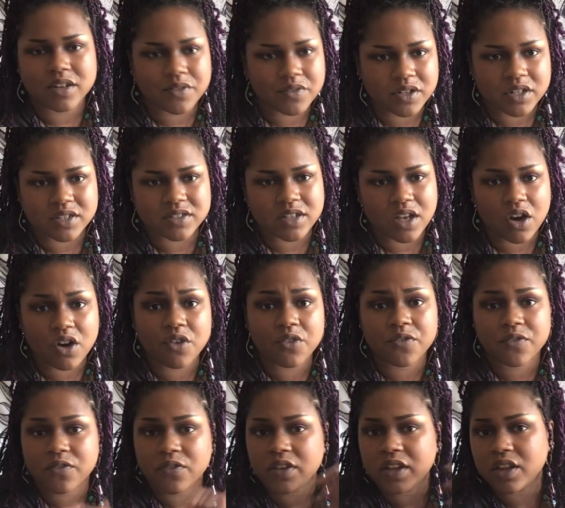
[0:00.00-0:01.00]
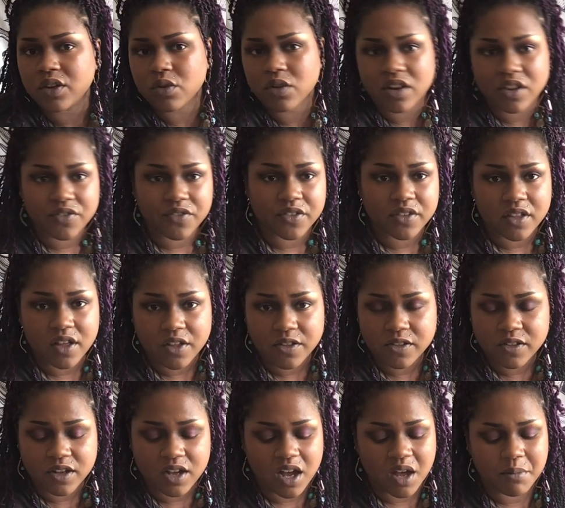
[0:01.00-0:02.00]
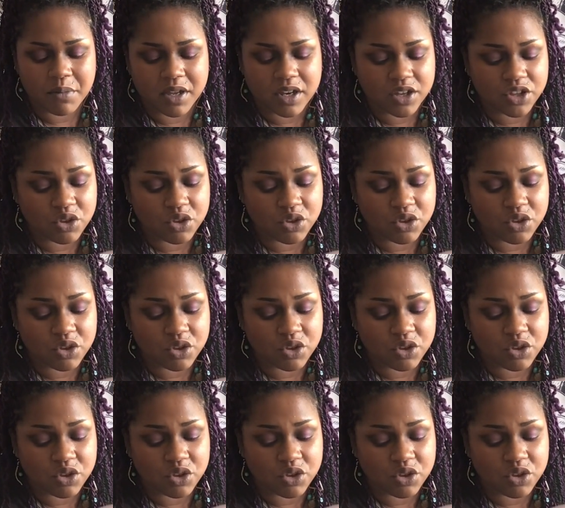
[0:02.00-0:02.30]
of yourself in order for the other to come in,